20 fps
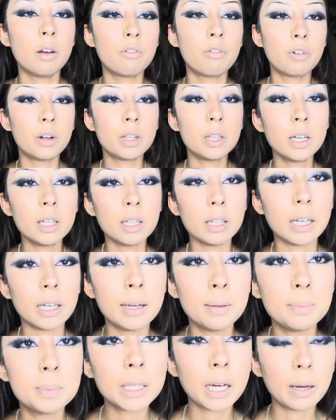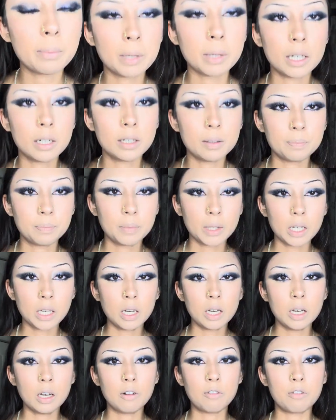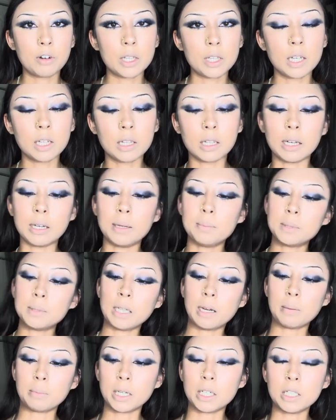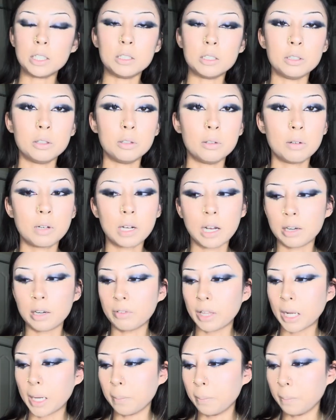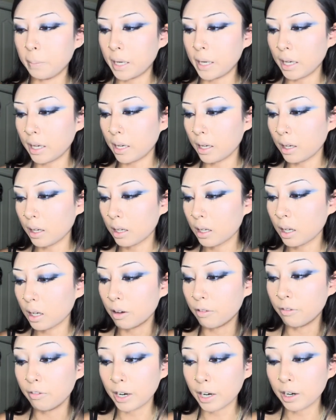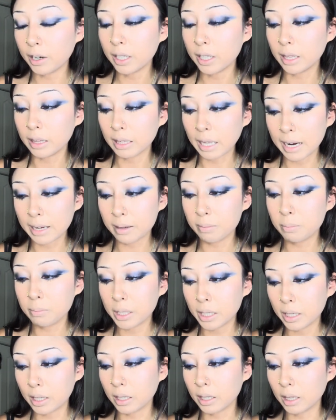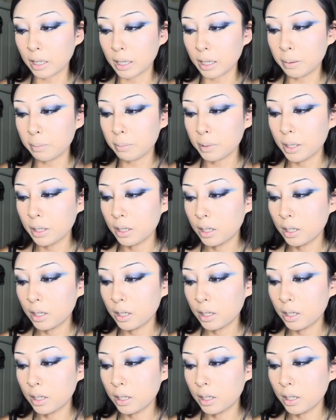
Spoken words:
For the lips, I'm gonna do kind of like a pink, a very light pink lip.